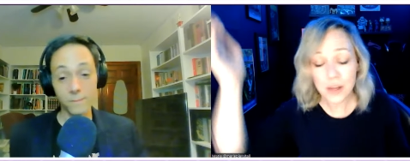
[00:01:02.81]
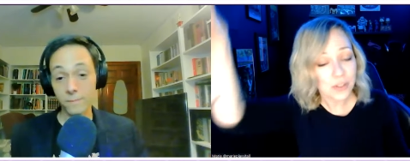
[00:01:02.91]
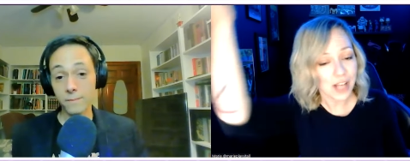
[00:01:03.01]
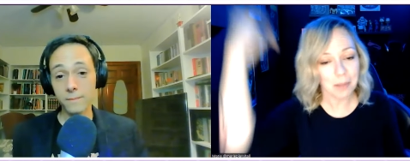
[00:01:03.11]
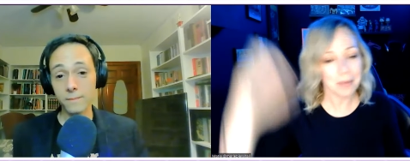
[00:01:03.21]
Speaker 1: away.
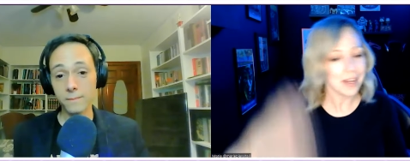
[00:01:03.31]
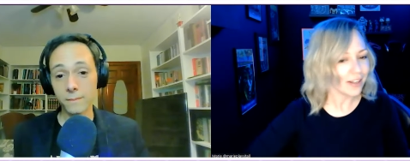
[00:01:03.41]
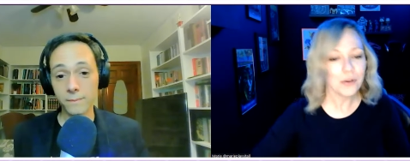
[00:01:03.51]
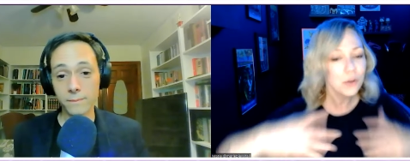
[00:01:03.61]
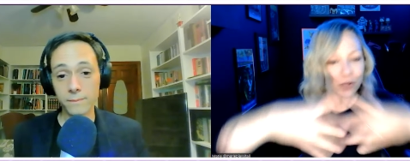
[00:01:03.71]
Mm-hmm. You tell
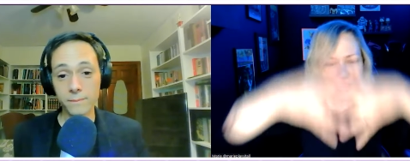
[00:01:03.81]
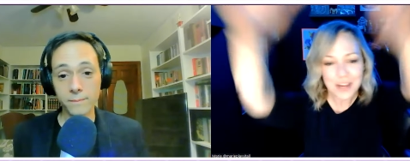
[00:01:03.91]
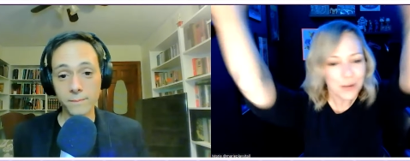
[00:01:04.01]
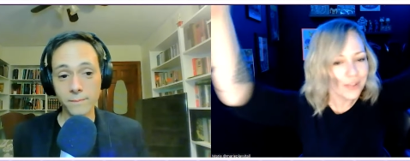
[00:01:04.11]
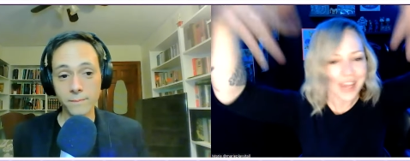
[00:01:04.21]
me. You you
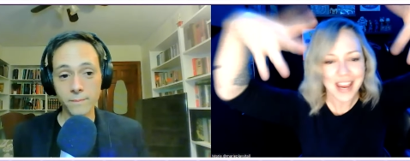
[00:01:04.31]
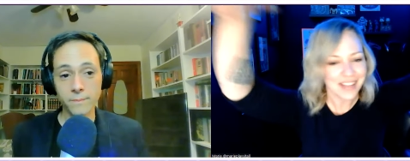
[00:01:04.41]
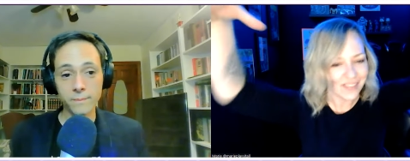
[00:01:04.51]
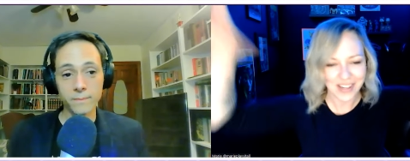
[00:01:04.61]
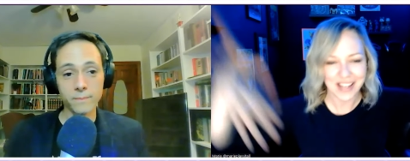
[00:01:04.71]
take you
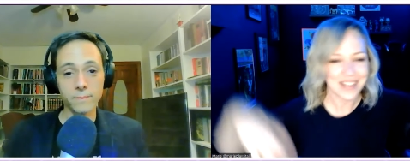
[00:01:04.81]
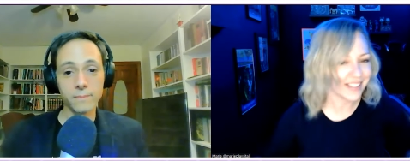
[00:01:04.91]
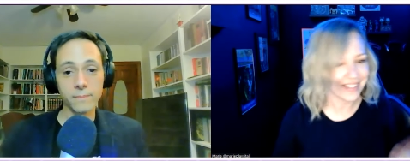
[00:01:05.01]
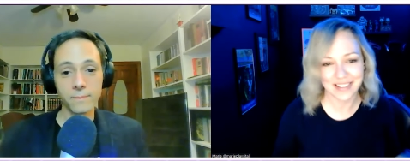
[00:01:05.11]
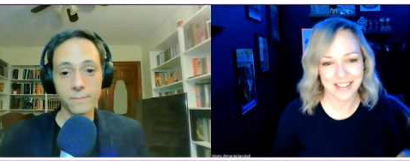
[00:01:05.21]
take it
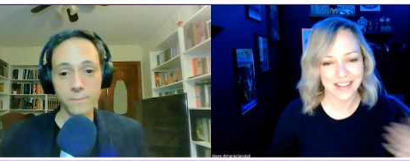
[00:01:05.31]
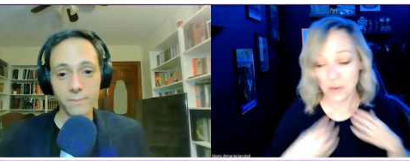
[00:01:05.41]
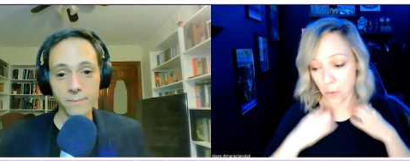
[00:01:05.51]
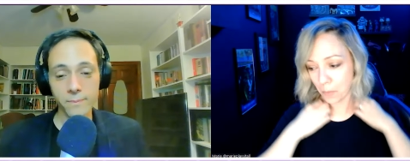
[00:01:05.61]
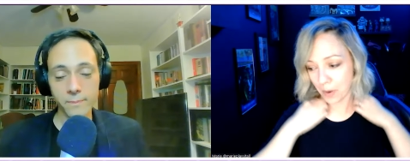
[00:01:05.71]
because
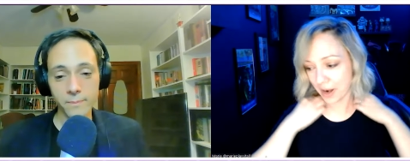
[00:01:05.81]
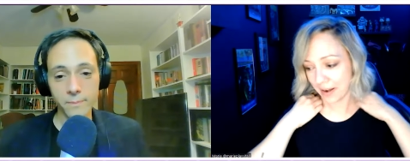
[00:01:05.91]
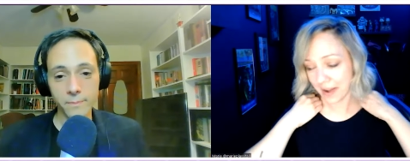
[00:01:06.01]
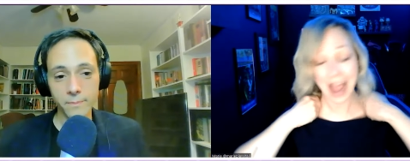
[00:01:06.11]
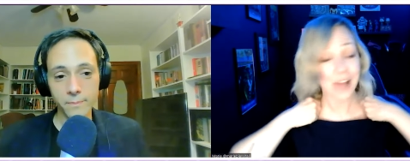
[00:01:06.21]
you know
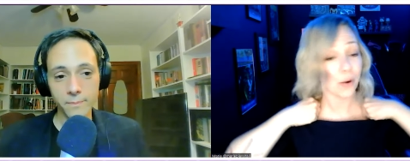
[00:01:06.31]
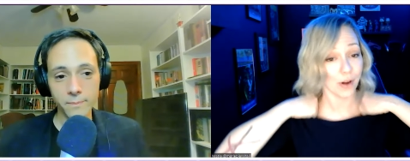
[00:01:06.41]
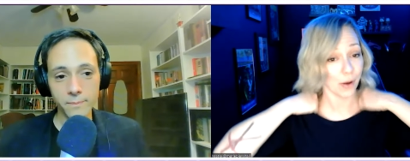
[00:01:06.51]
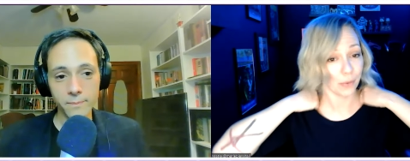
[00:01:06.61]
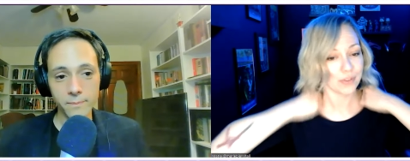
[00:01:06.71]
what I
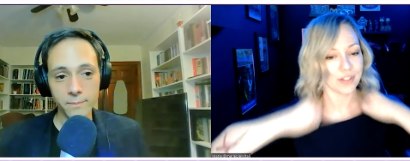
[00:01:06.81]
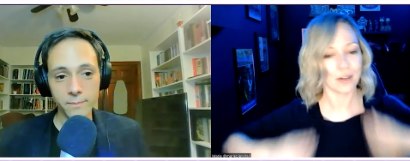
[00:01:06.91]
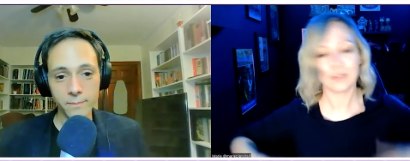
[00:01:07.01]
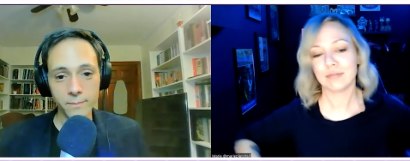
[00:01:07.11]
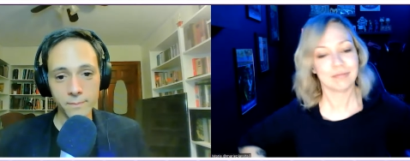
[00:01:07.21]
don't know.
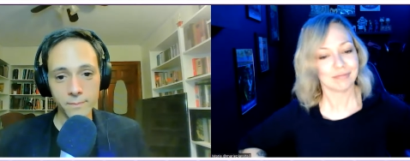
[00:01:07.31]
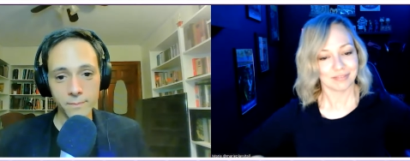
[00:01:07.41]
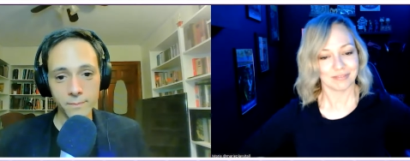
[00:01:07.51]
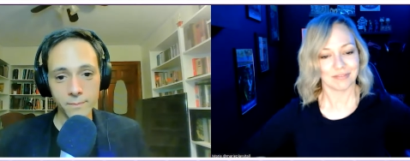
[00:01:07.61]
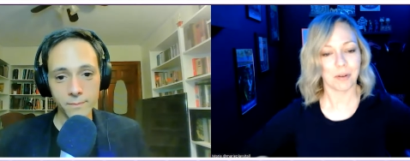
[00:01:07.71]
So
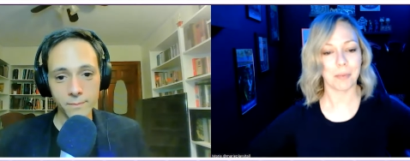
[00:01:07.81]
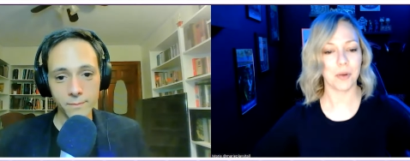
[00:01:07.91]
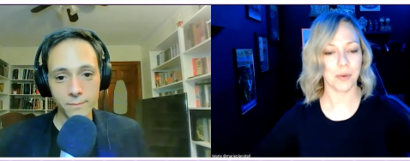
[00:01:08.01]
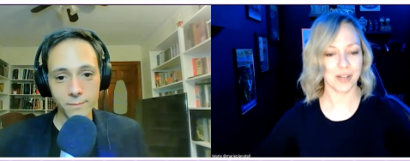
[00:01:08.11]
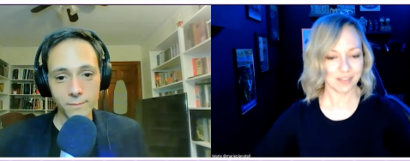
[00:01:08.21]
what
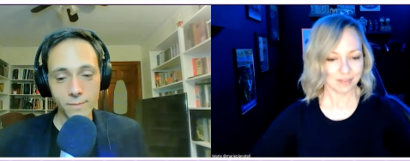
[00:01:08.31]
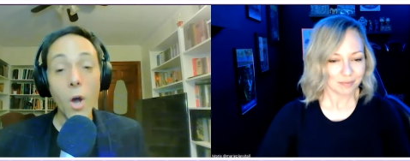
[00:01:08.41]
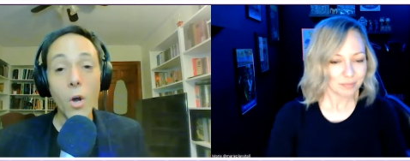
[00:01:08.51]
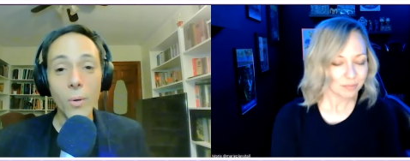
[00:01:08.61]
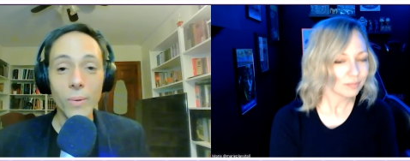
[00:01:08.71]
are we doing?
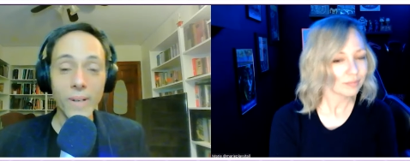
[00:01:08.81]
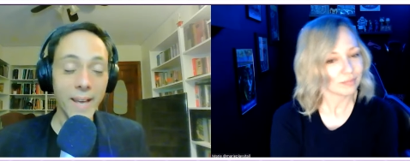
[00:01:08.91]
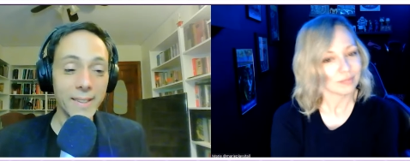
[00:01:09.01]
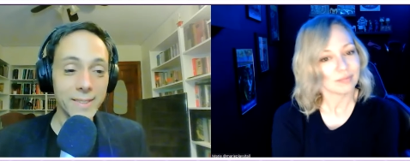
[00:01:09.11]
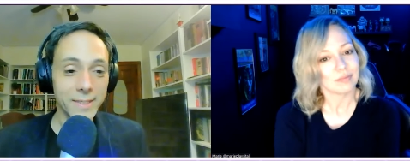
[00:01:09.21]
Oh,
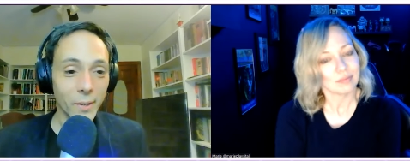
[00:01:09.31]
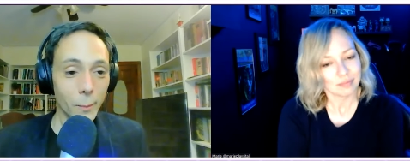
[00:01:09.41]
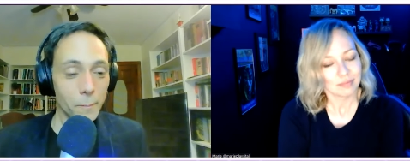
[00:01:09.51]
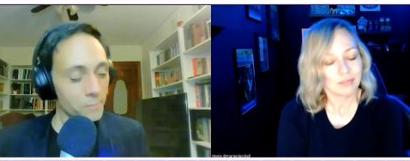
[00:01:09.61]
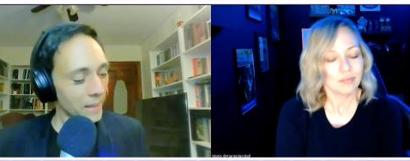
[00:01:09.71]
Speaker 2: okay. So
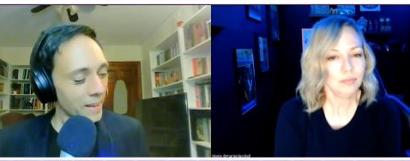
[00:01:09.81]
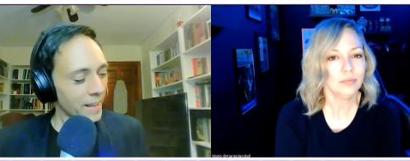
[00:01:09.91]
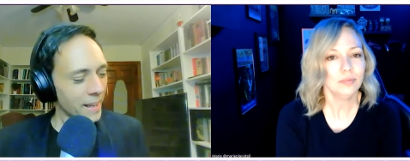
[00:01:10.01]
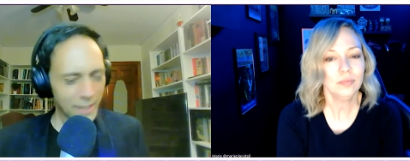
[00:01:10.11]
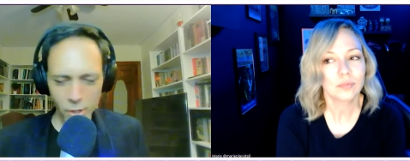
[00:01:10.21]

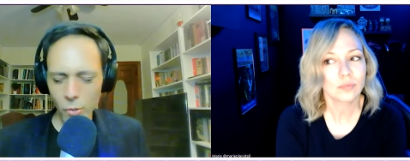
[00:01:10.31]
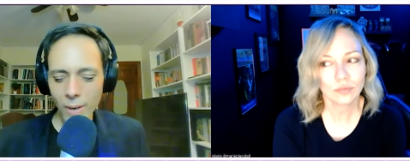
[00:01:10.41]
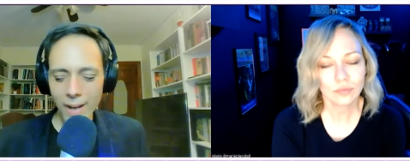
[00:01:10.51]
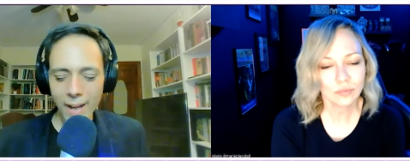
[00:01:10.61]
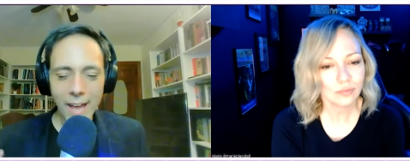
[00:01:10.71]
you
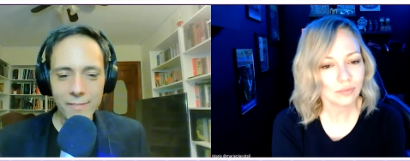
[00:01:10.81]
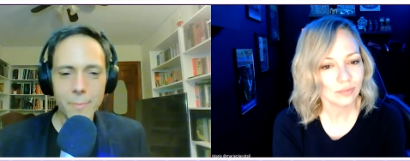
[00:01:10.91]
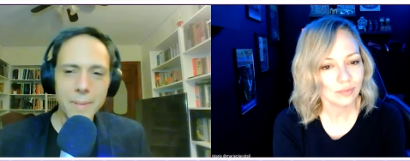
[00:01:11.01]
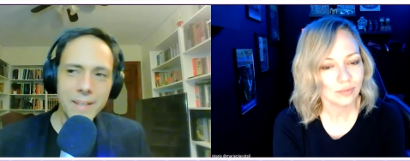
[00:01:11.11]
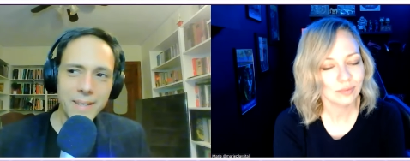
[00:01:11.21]
uh, haven't
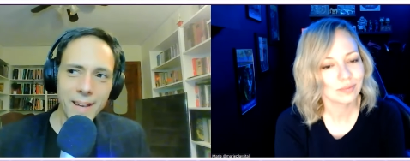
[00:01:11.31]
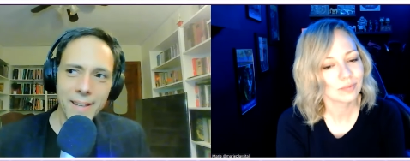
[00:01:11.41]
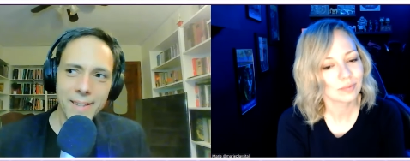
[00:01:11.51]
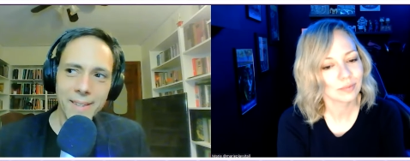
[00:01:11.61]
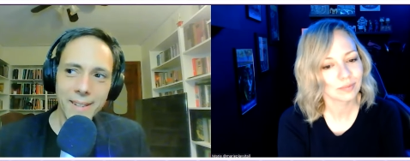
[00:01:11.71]
been, I
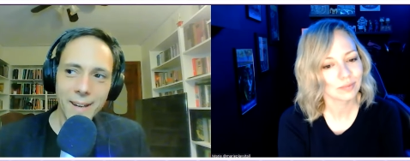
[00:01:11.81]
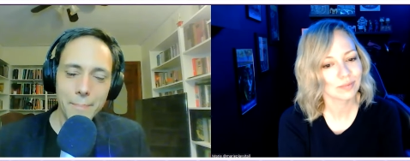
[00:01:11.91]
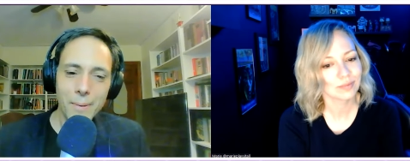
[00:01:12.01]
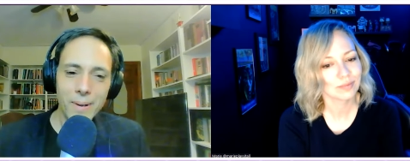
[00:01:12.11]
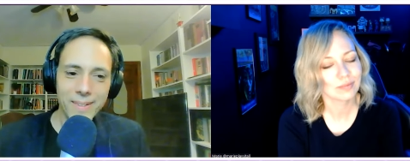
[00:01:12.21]
think, up
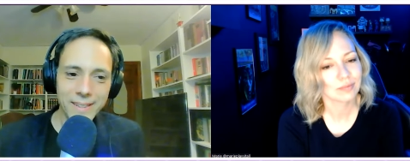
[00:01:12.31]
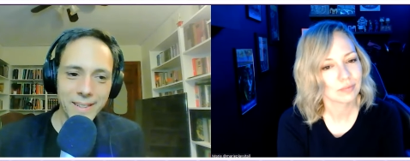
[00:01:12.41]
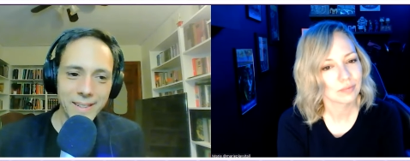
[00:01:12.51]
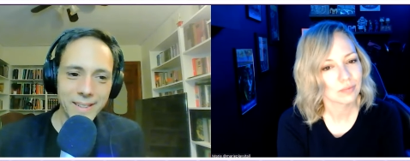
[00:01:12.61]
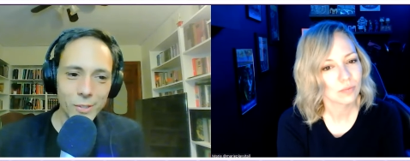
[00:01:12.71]
on
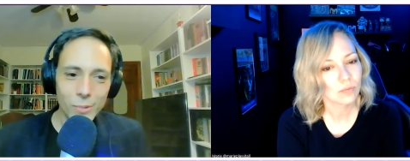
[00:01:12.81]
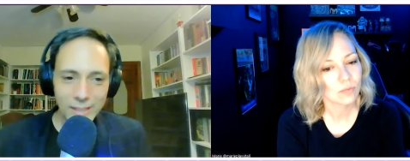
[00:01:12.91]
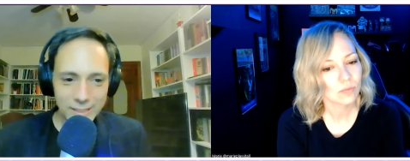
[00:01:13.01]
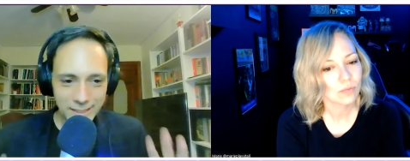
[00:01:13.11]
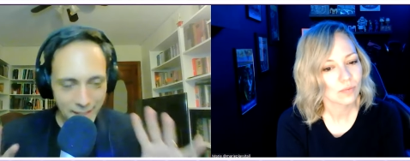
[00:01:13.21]
the
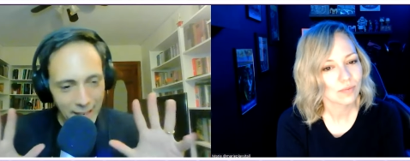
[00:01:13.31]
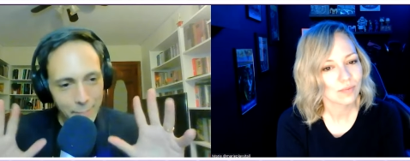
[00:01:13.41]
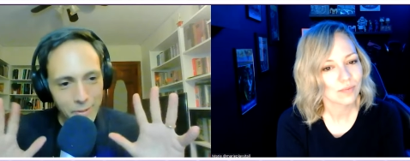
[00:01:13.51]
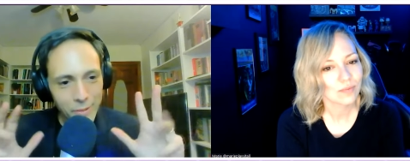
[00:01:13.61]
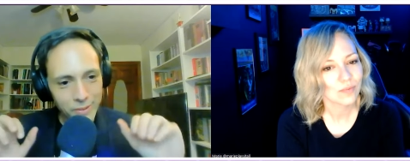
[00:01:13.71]
crazy game
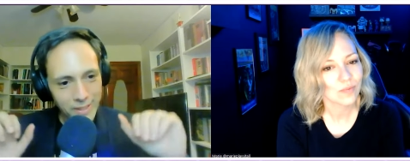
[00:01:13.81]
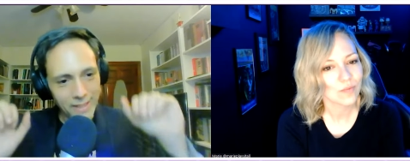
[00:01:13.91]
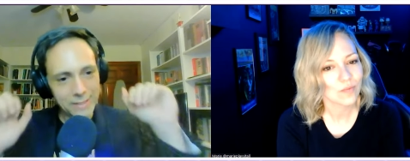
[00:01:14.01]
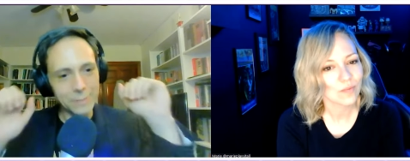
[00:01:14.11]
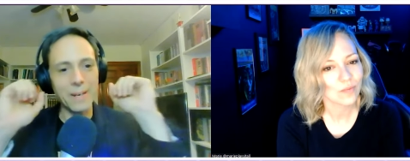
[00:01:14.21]
news that's been